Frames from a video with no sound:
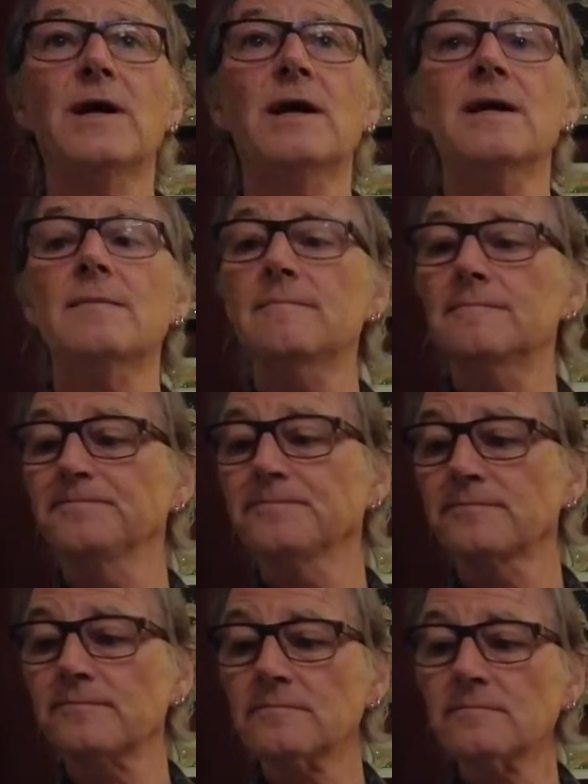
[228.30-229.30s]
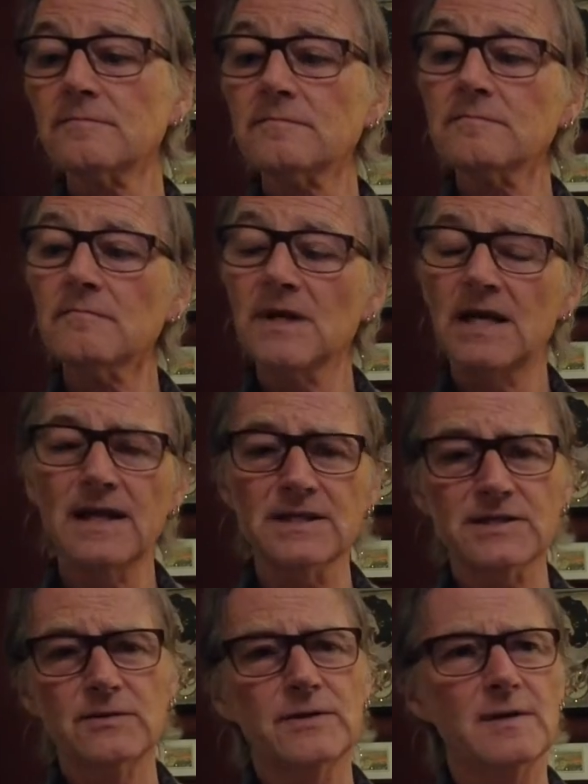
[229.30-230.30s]
I am. And that
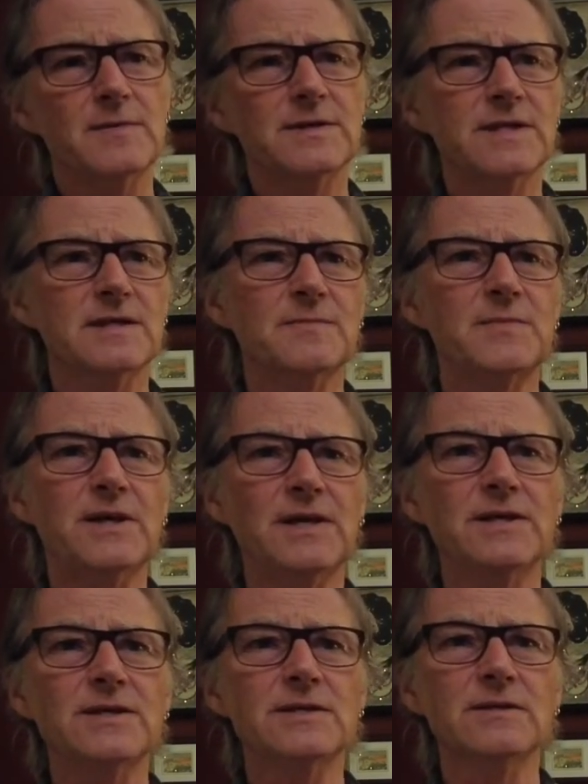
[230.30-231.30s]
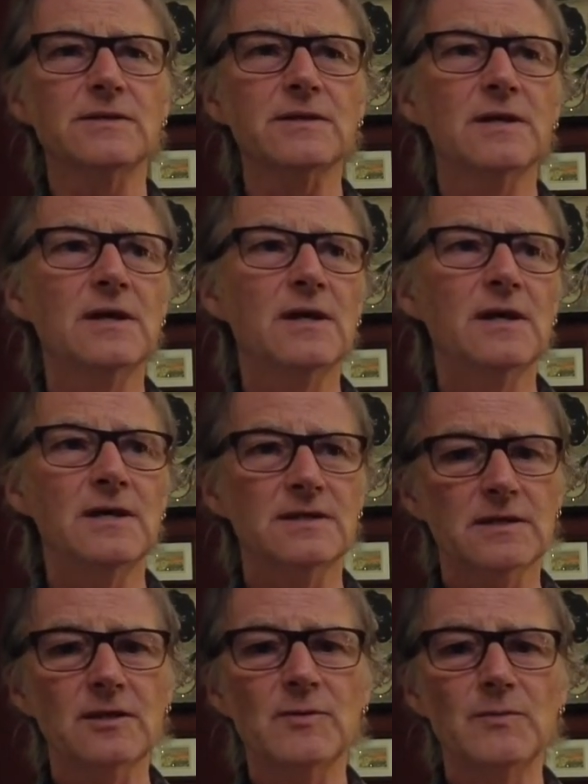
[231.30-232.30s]
still represents pretty decent. It's a
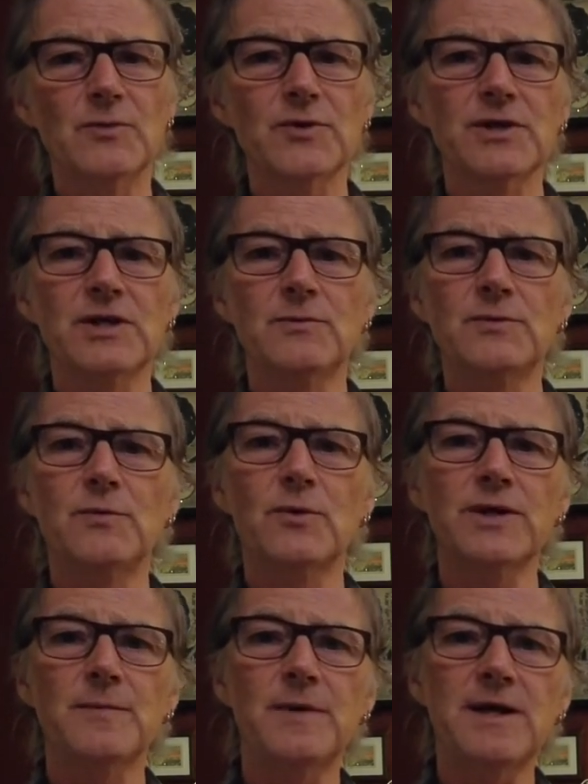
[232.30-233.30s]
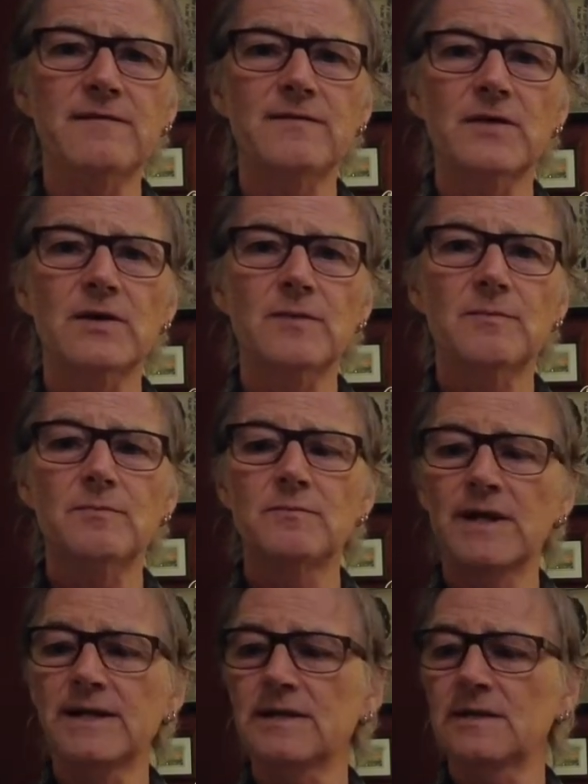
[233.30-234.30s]
little bit more than you would want to pay for a
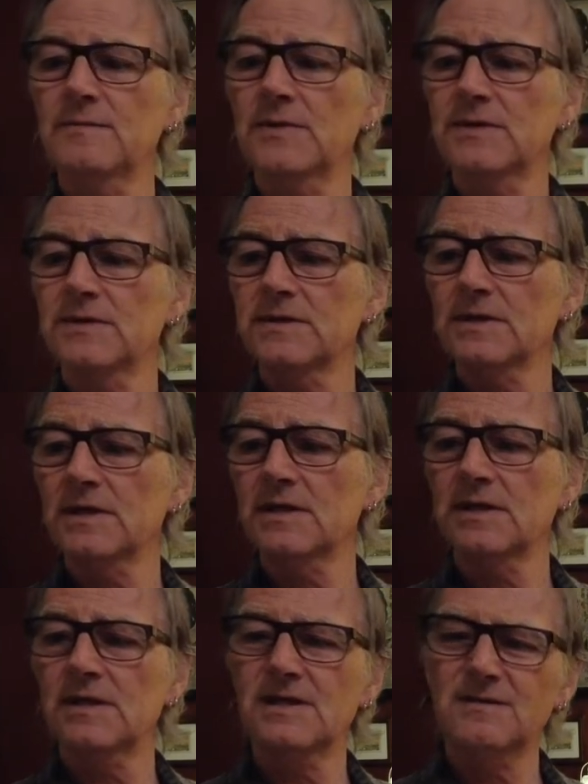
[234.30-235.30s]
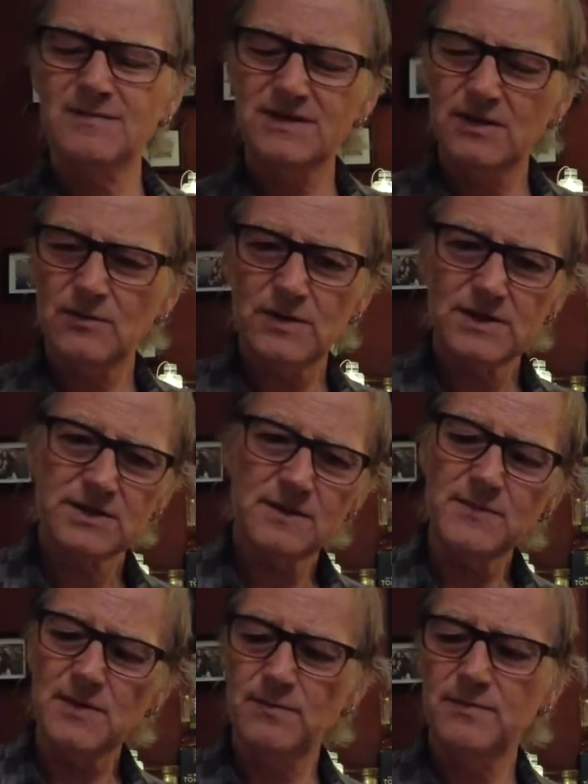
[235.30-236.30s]
blended, but you know, there's
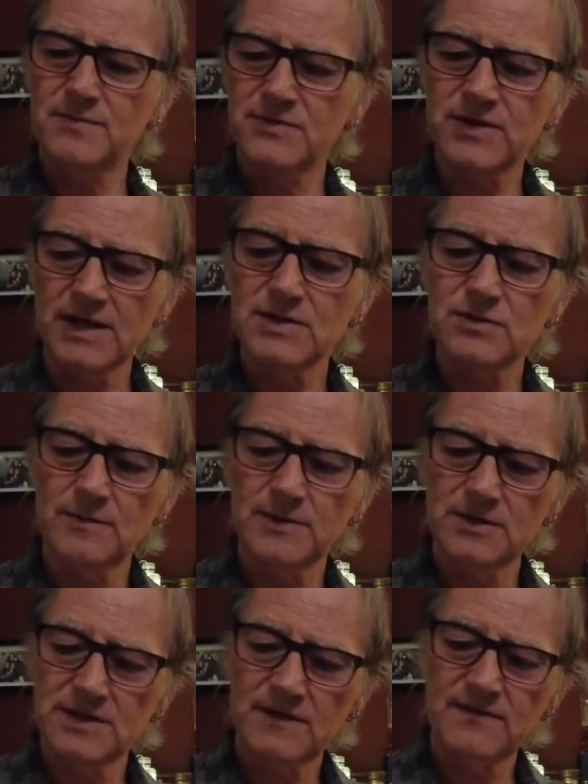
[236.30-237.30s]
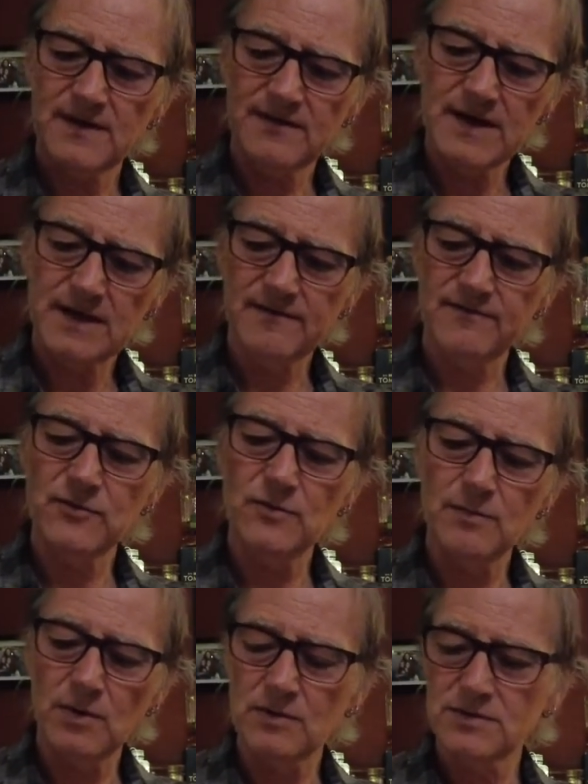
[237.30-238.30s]
something strange though, because I've had a few
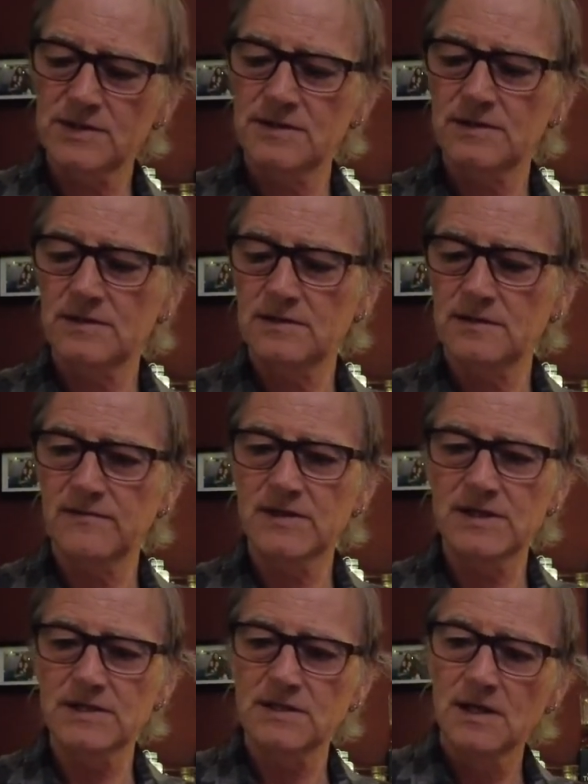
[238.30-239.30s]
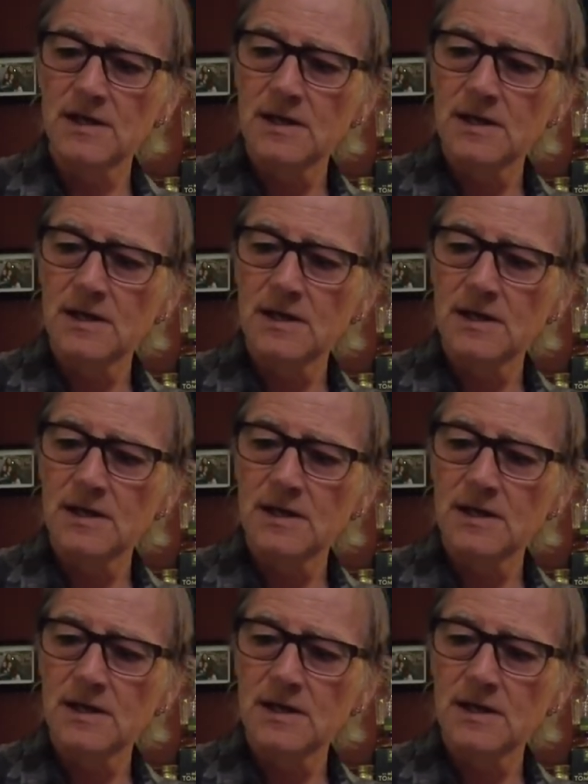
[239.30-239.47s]
bottles of these.